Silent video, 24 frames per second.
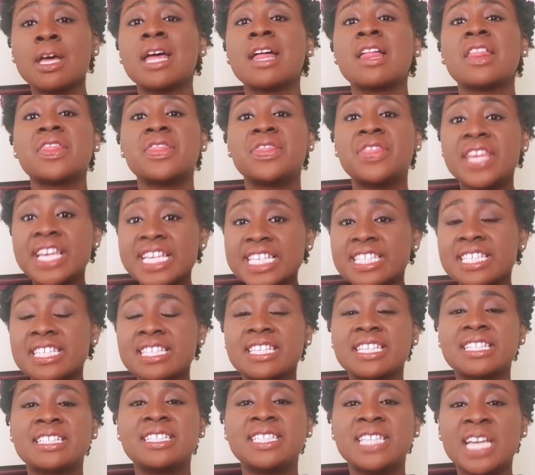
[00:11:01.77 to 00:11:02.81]
this is
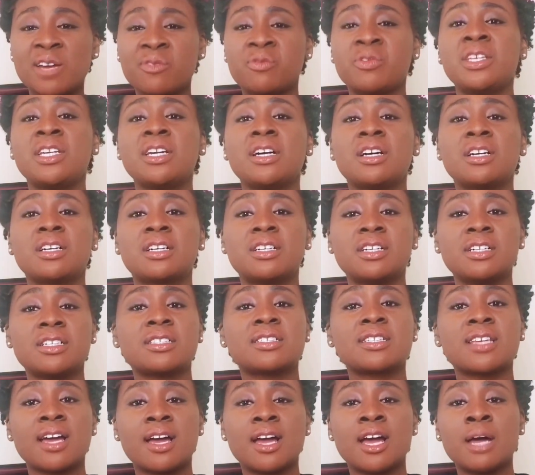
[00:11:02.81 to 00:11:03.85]
definitely a good
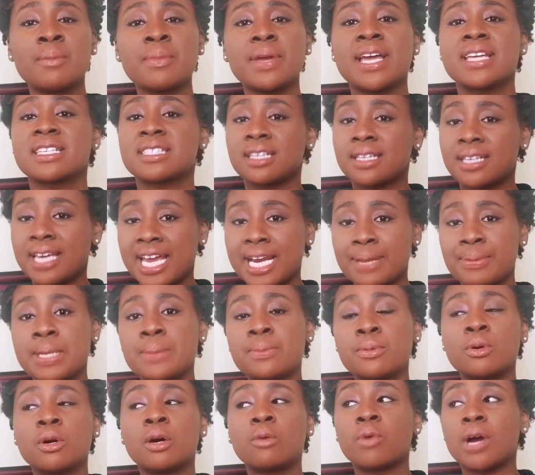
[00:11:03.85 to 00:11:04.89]
time, as a lot of
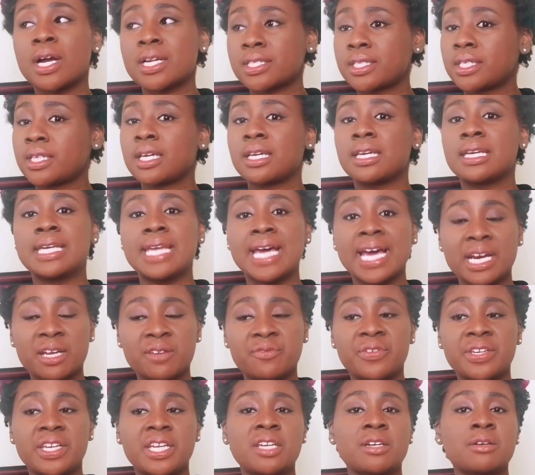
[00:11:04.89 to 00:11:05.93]
people are watching a lot of
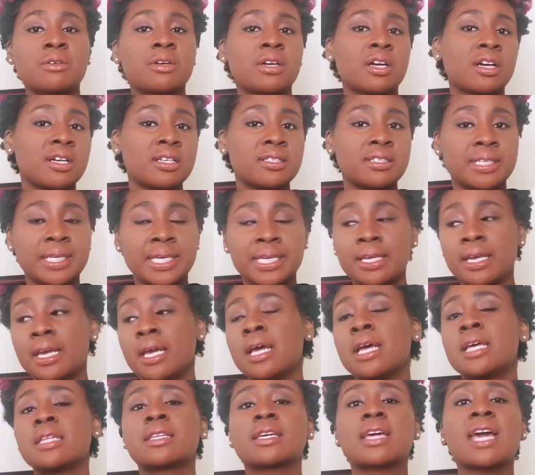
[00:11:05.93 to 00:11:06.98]
video content
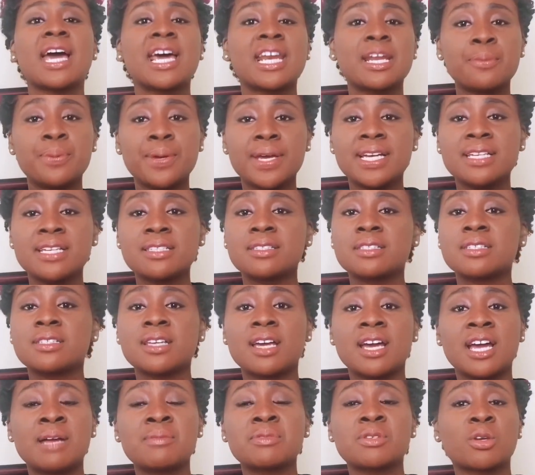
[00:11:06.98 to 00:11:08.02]
to kind of pass the
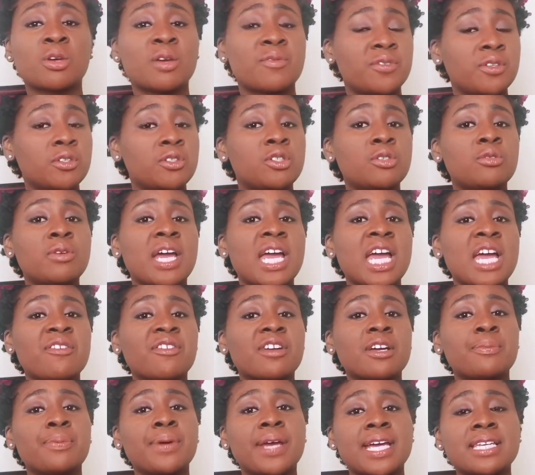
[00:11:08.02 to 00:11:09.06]
time. So if you do have
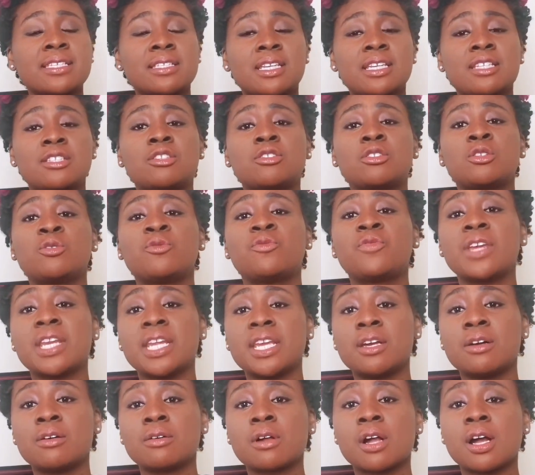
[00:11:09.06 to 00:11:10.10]
capacity to do
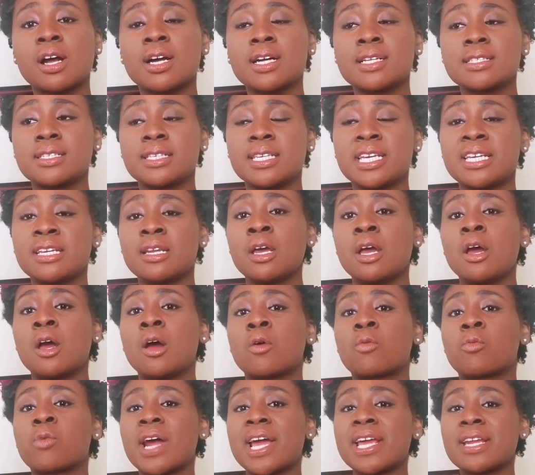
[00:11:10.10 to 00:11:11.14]
video content
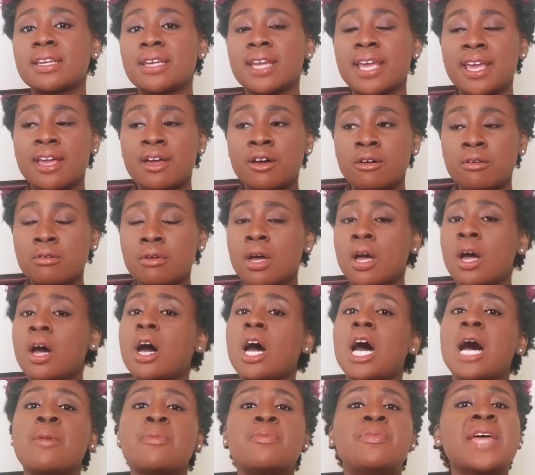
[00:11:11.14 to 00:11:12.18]
right now,
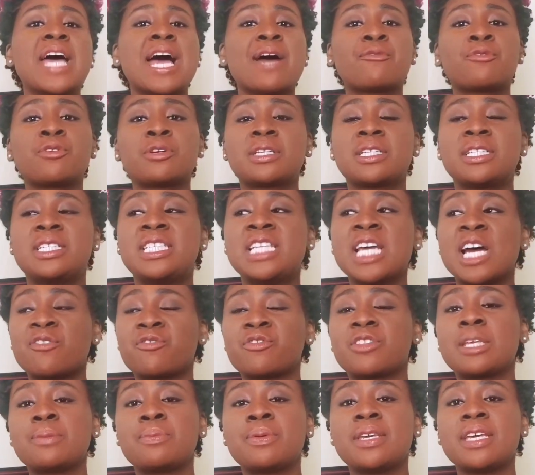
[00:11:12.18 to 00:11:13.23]
that would
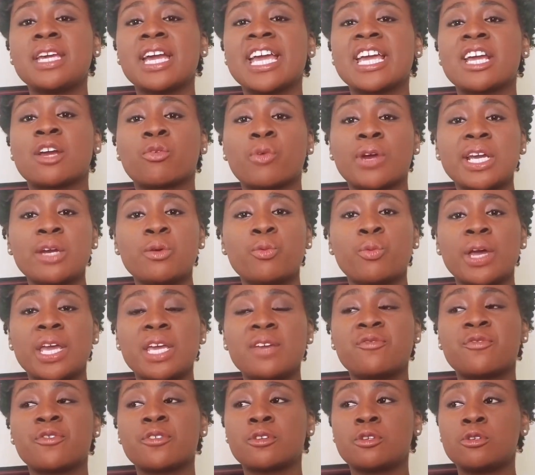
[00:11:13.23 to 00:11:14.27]
definitely be a great way
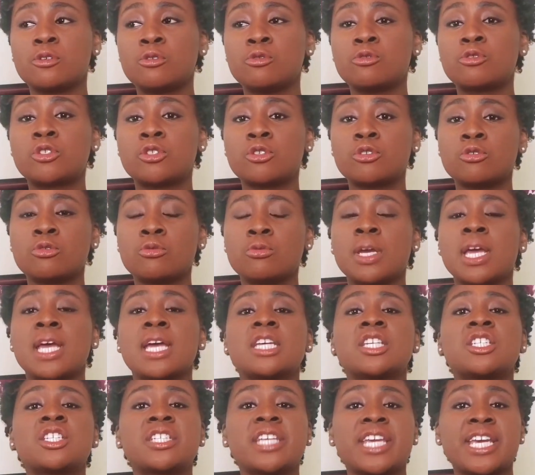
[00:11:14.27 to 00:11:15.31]
for you to
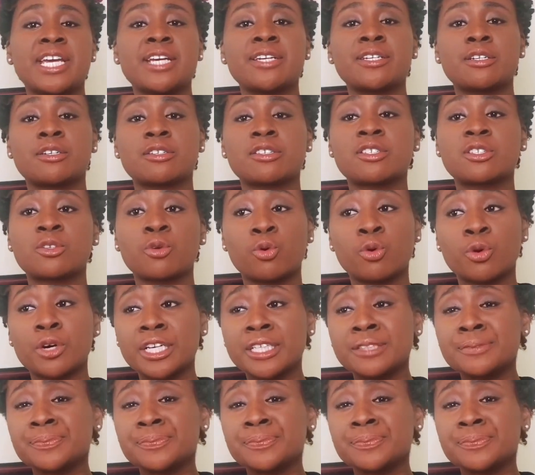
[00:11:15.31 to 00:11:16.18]
share your story